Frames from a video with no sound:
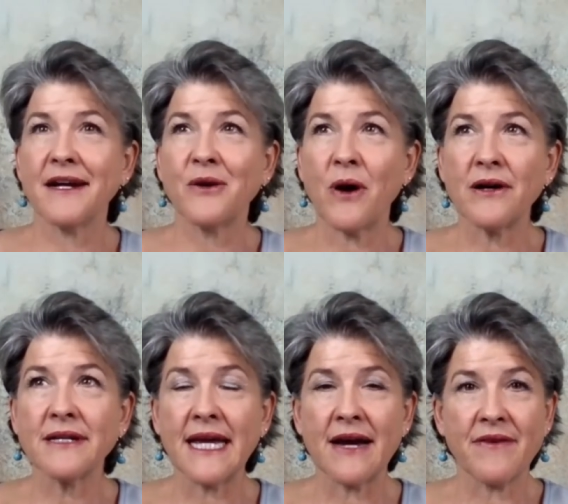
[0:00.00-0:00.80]

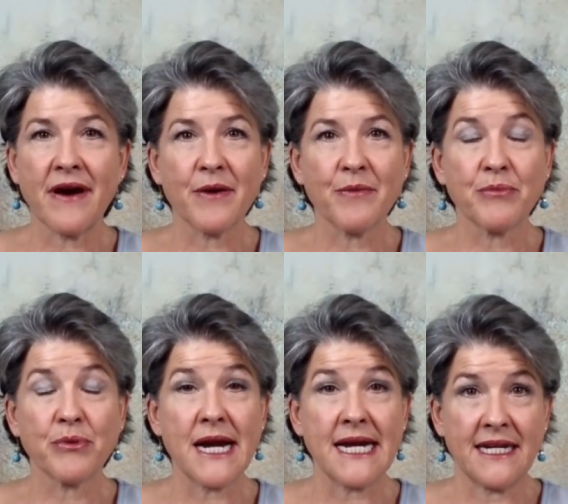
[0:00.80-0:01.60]
quality of our
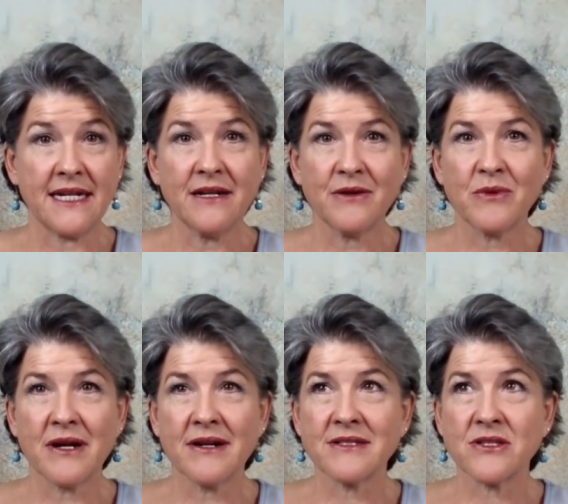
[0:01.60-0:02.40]
brain where it's